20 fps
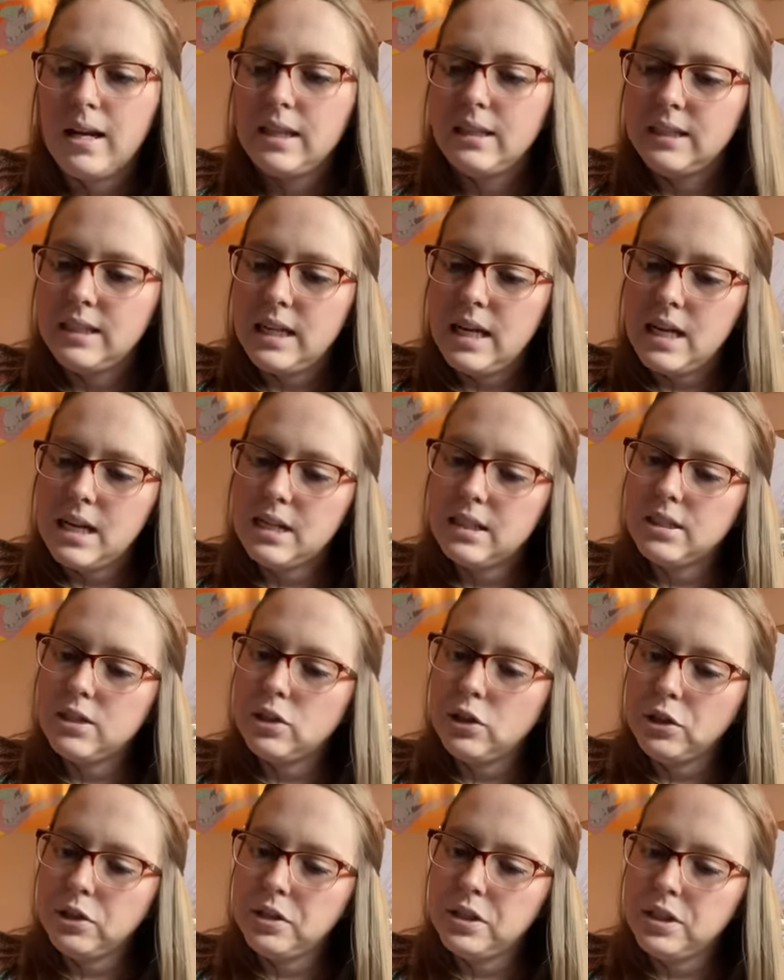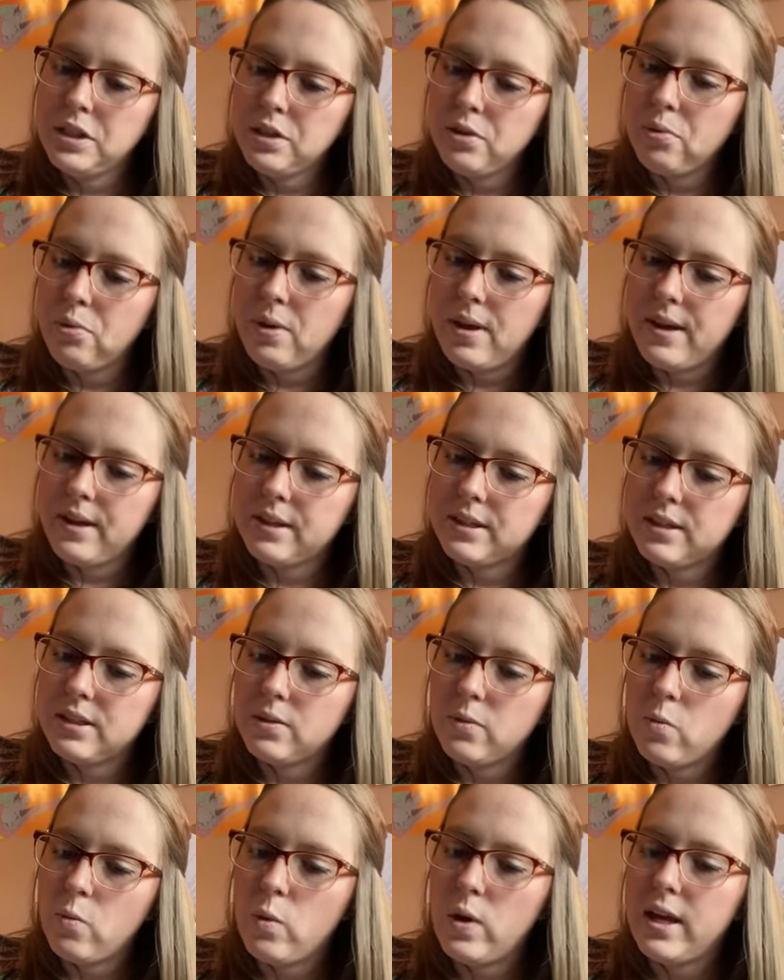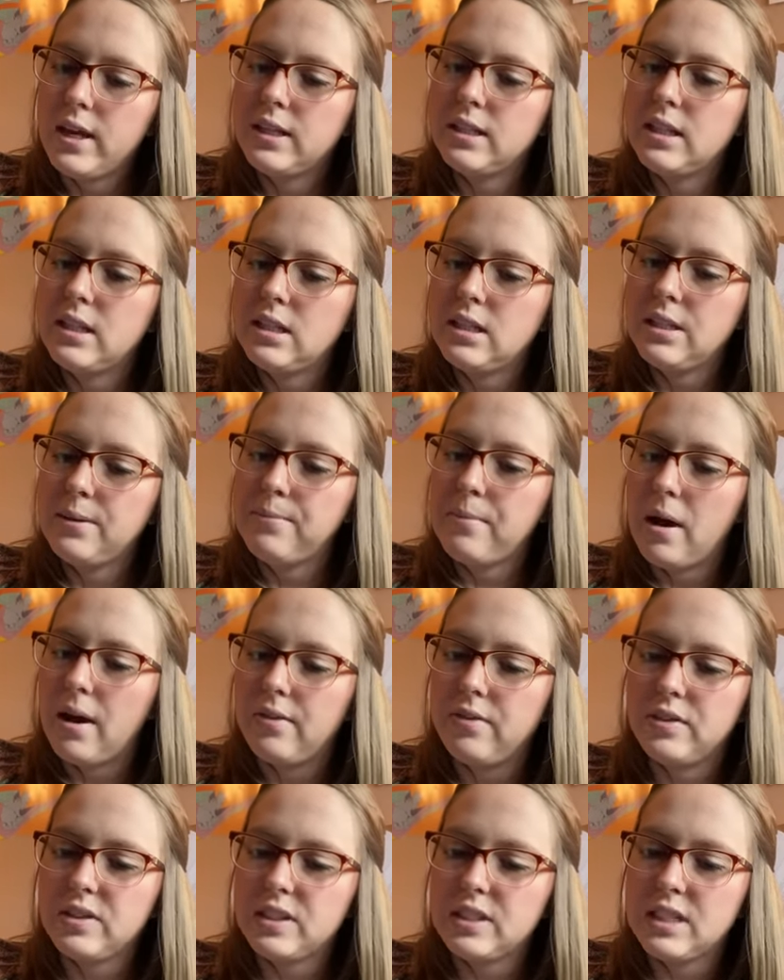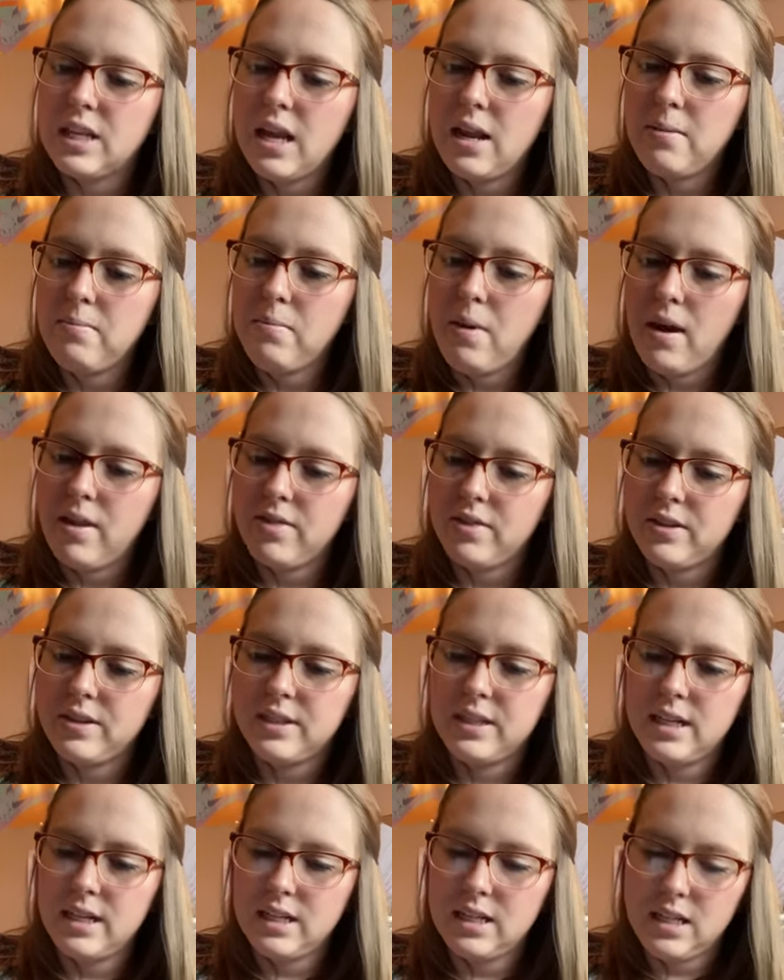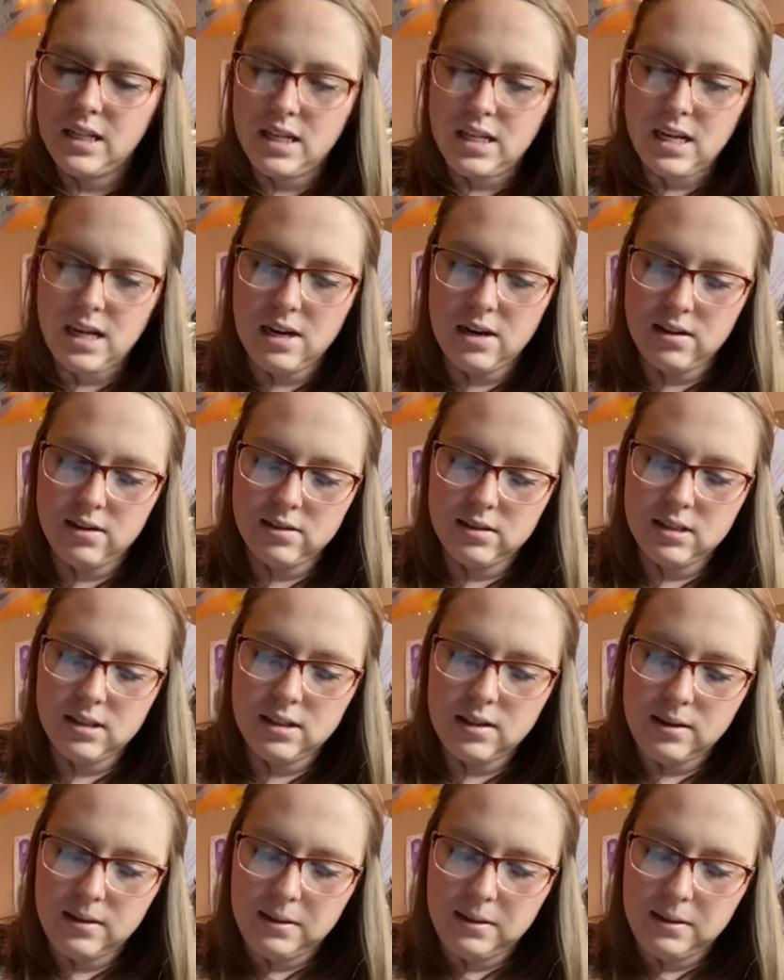Days turned into weeks, weeks into months, and months into years.